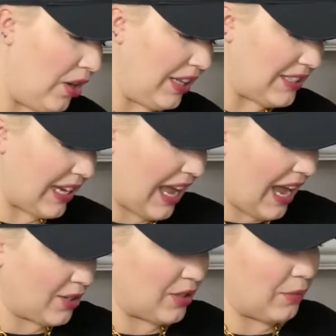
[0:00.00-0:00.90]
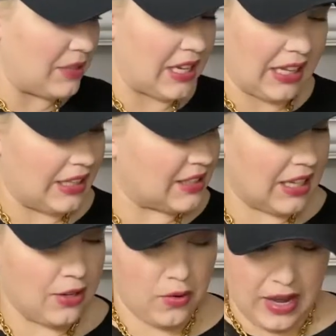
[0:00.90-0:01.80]
It's like actually
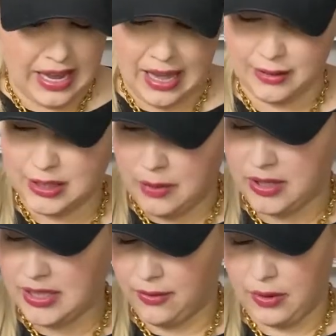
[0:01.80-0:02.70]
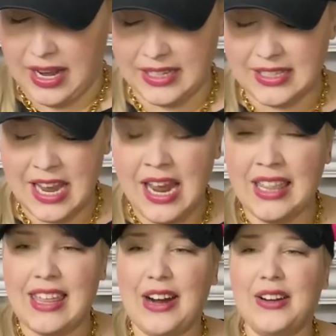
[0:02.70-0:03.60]
ridiculously annoying how small stuff runs.
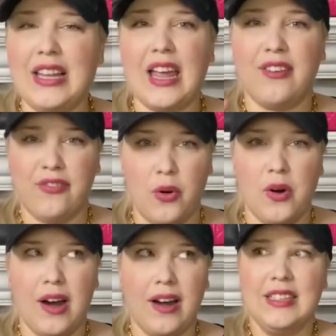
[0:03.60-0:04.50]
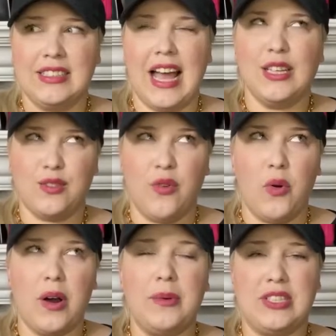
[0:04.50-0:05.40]
They're like size
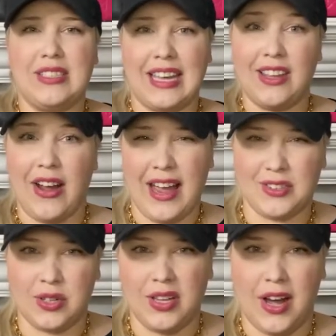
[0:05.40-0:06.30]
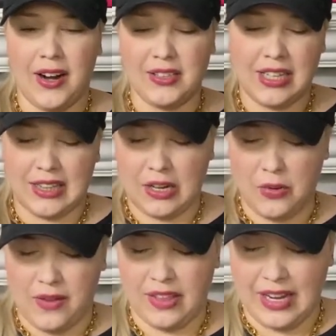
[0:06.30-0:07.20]
4, which is like their extra large, like the
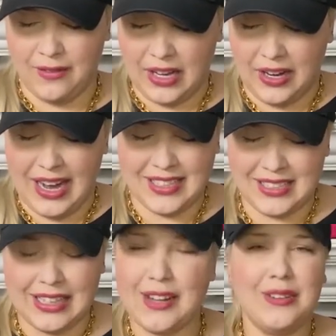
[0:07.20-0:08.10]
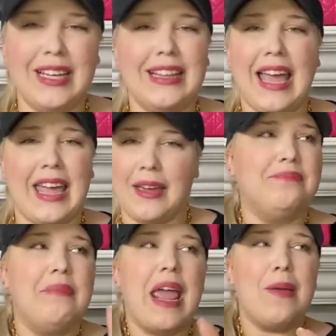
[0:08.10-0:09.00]
equivalent of there. It's literally like
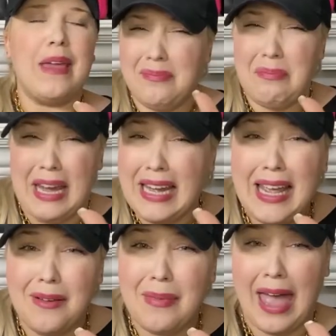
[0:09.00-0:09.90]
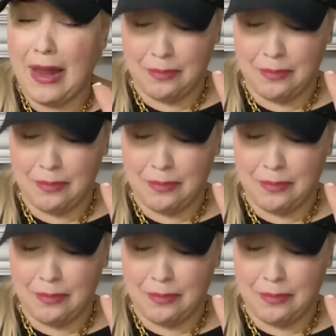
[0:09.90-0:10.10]
it maybe medium at